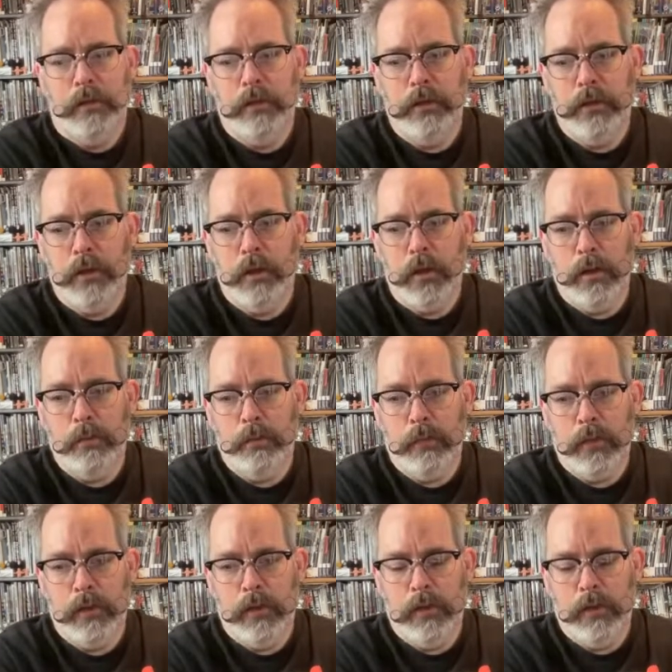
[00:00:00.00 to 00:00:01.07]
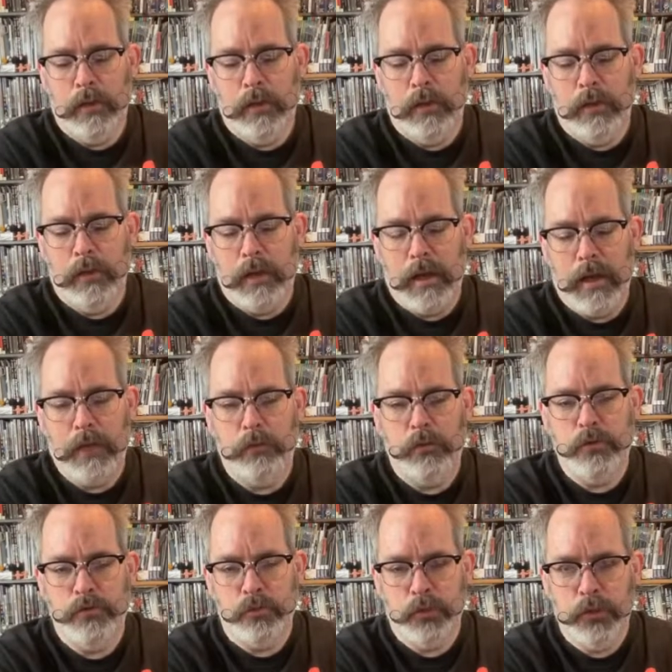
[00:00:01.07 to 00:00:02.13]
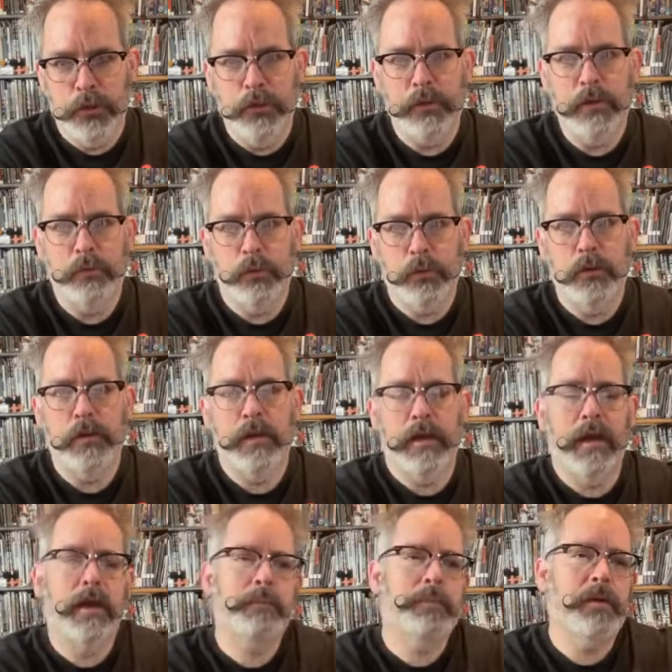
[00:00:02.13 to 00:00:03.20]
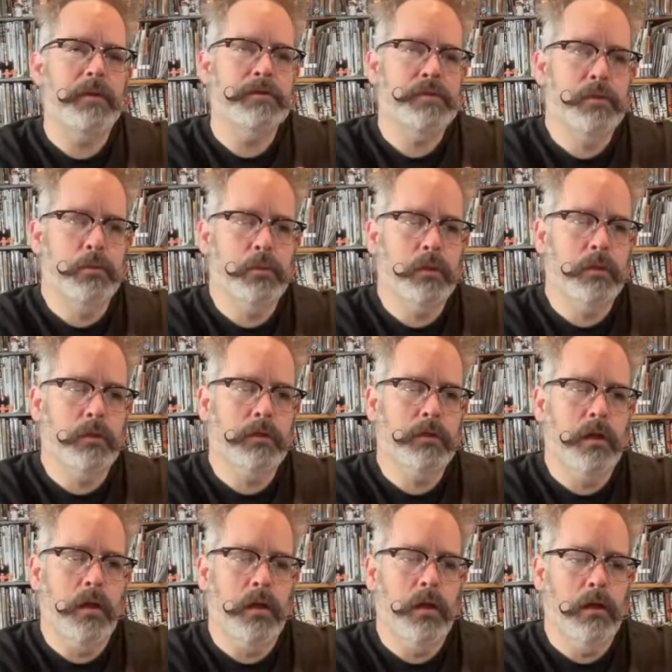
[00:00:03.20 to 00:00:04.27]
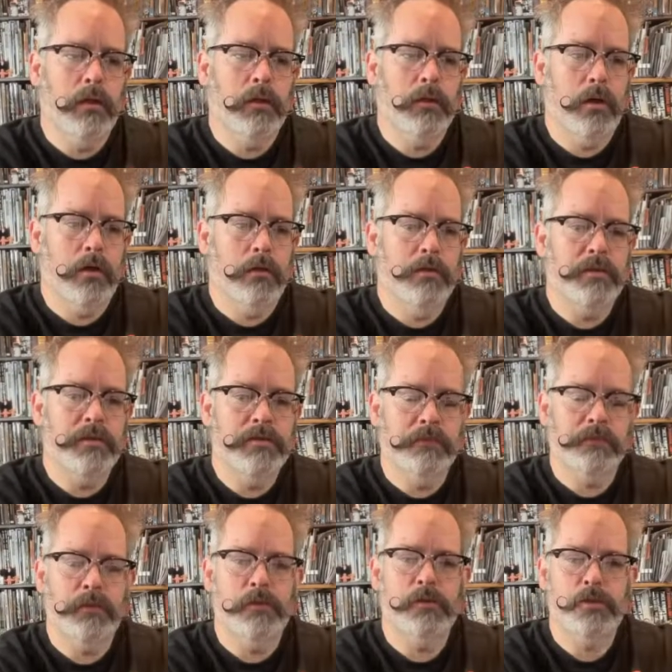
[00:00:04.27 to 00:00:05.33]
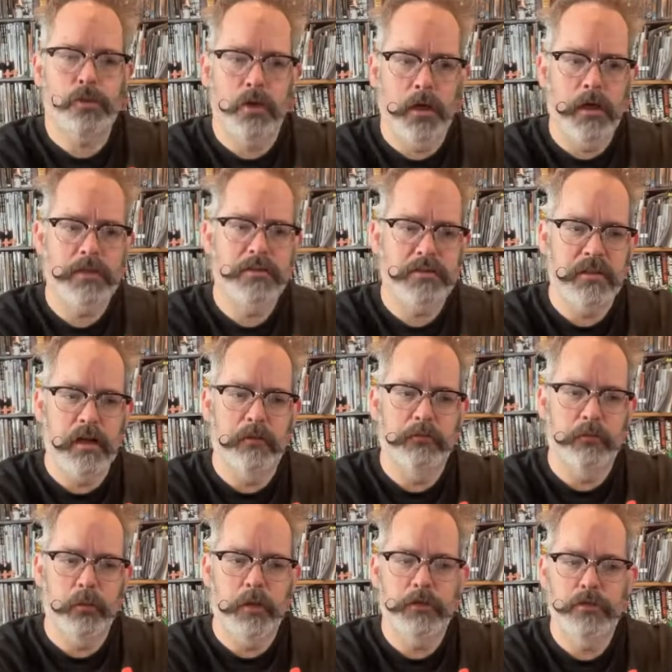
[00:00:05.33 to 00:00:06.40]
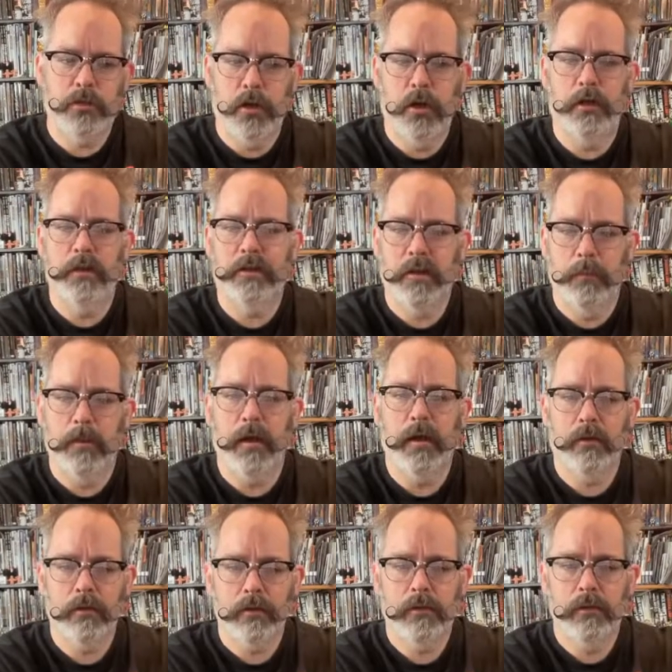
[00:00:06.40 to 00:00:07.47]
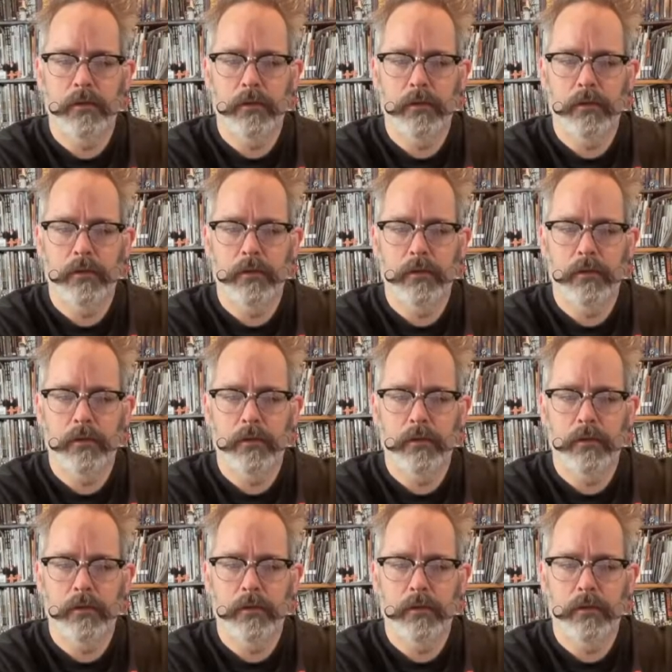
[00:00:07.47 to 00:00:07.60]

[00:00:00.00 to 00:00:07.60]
You know, I was really, really happy to work on all of the different Tron stuff when Tron had come out.